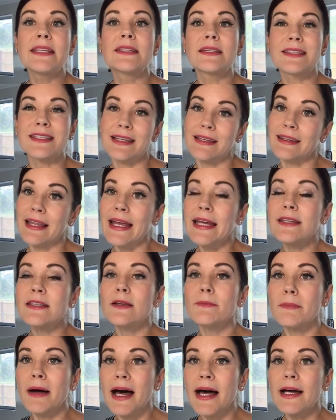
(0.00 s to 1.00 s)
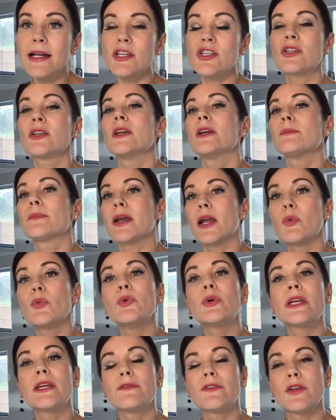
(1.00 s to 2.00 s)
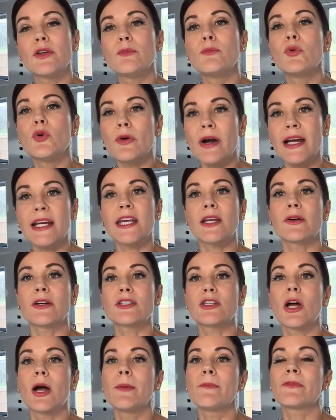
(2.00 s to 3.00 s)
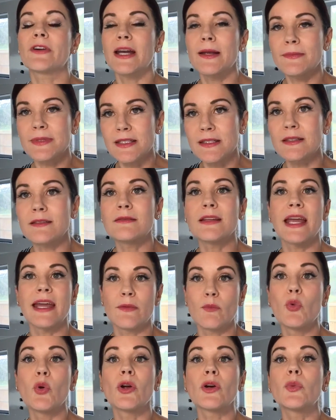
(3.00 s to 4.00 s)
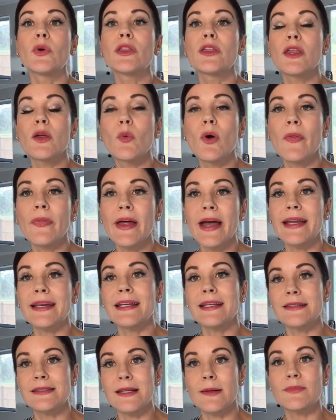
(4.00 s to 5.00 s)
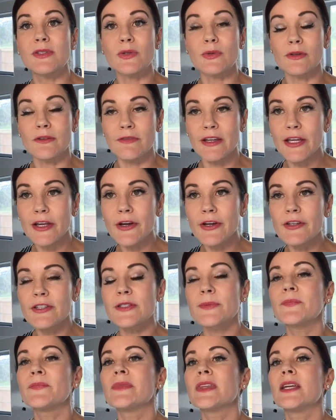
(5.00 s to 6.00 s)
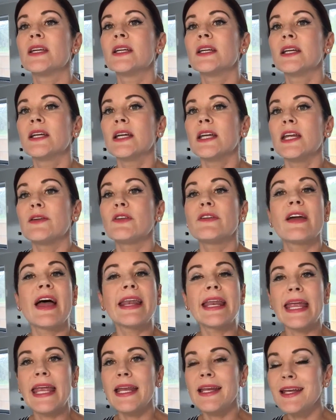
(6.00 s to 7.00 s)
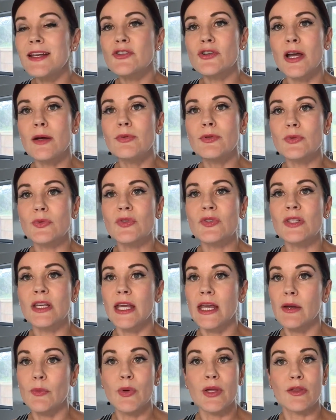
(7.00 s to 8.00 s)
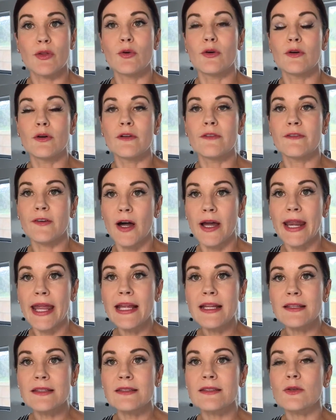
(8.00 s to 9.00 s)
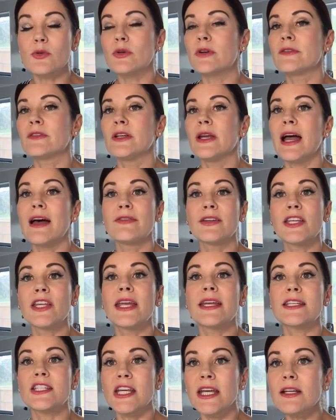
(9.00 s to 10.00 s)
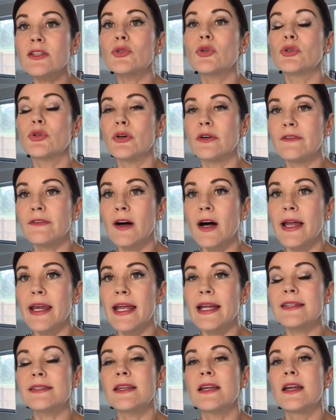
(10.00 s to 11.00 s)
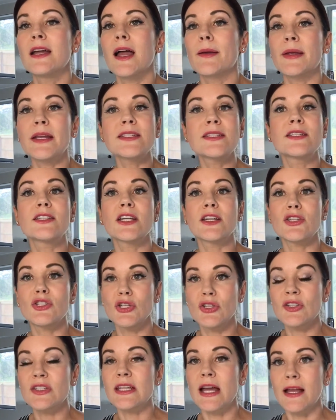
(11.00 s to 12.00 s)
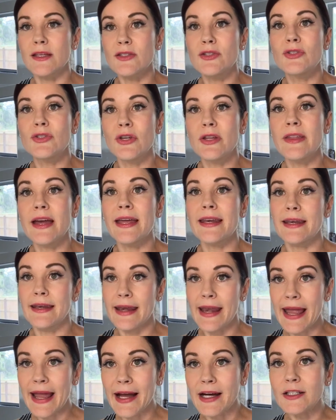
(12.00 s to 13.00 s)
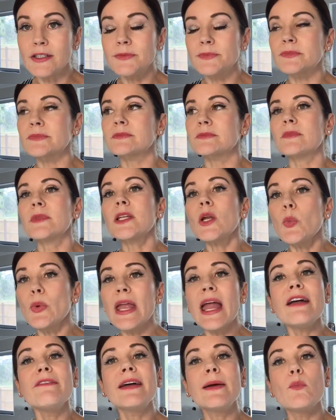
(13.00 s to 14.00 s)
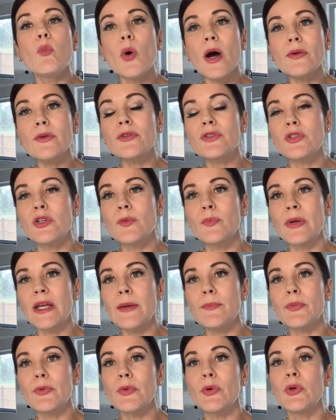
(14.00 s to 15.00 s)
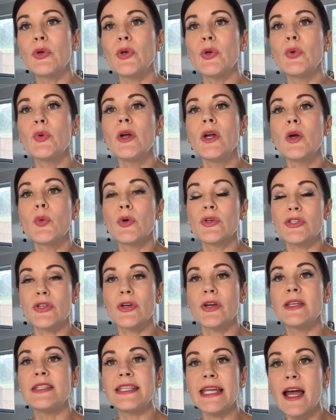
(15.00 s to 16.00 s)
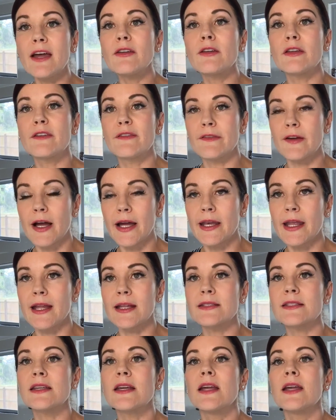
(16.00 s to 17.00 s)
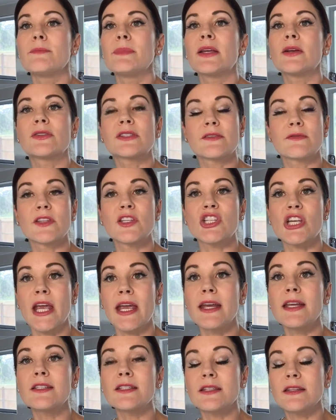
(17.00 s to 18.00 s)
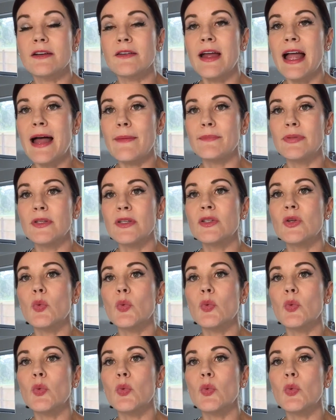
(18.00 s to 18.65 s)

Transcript: to late March, but I will give you more accurate timeframes and work with you on that in subsequent videos. If you've had any troubles with your finance, or if you haven't yet checked on your finance, I'm going to suggest you start to do that now. We have had 1 or 2 people who were turned down on finance because of the changes that have happened